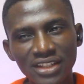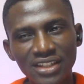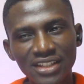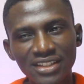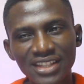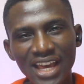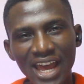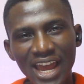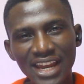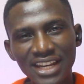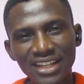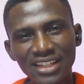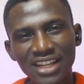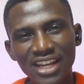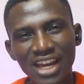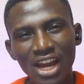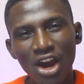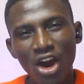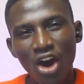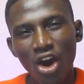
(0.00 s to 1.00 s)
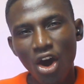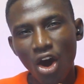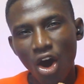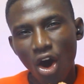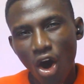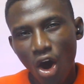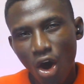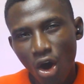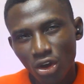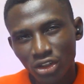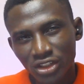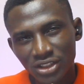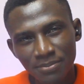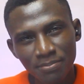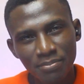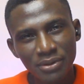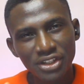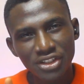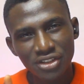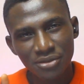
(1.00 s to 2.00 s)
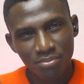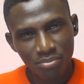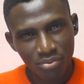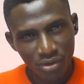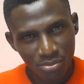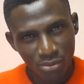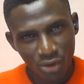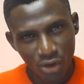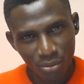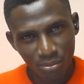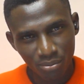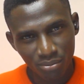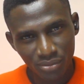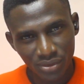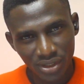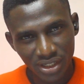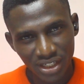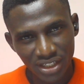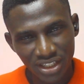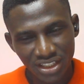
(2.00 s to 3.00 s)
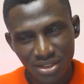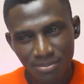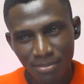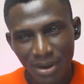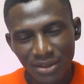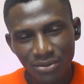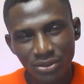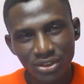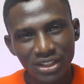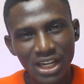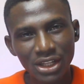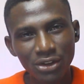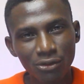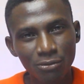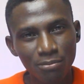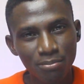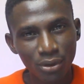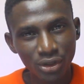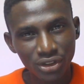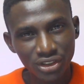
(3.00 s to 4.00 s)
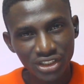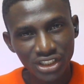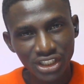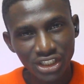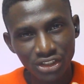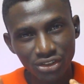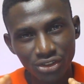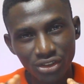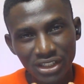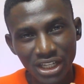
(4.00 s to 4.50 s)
design all speaks premium. The smartphone is kind of bossy, just